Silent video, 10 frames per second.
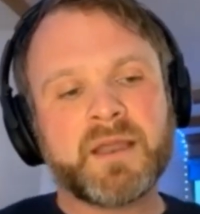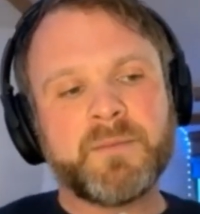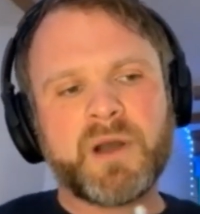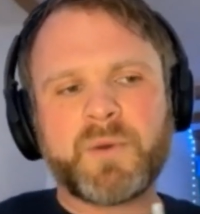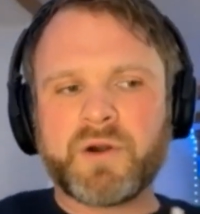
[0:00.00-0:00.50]

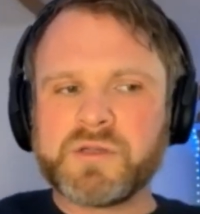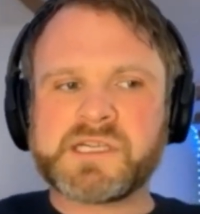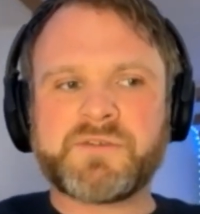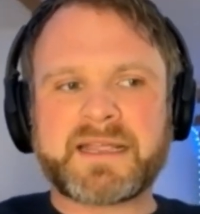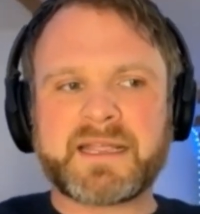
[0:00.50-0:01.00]
But we're
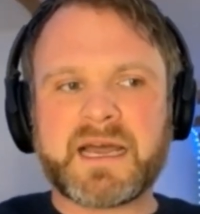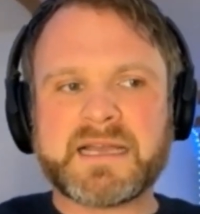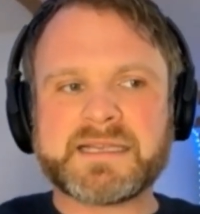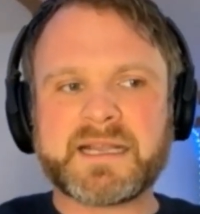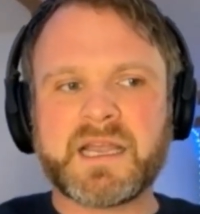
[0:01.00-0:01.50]
also
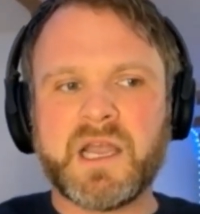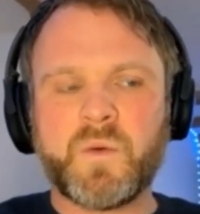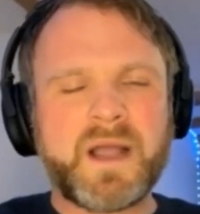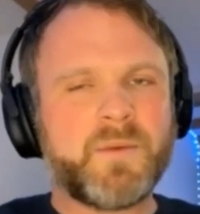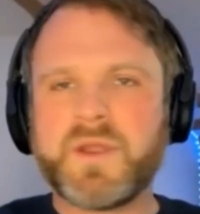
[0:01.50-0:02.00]
recognizing
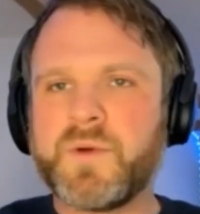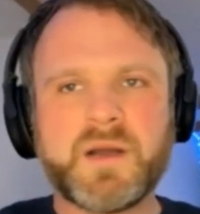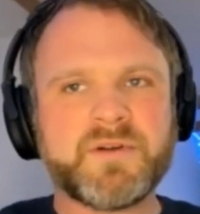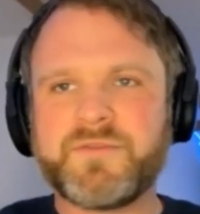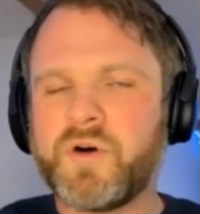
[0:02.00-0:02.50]
where we
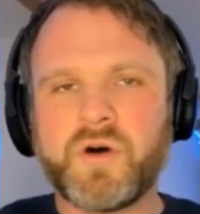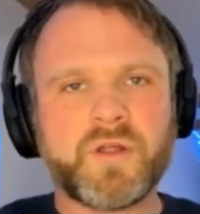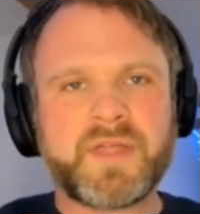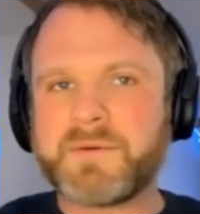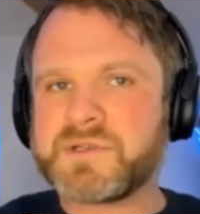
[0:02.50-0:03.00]
were
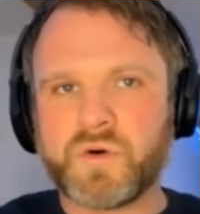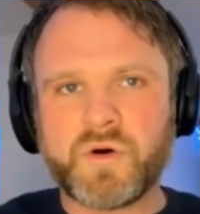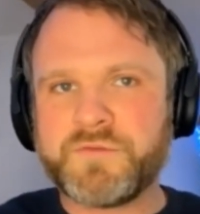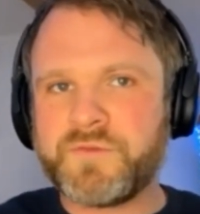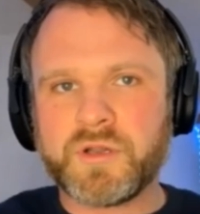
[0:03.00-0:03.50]
before, that was
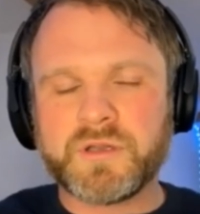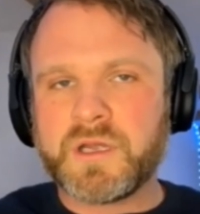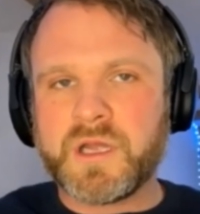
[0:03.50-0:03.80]
awful.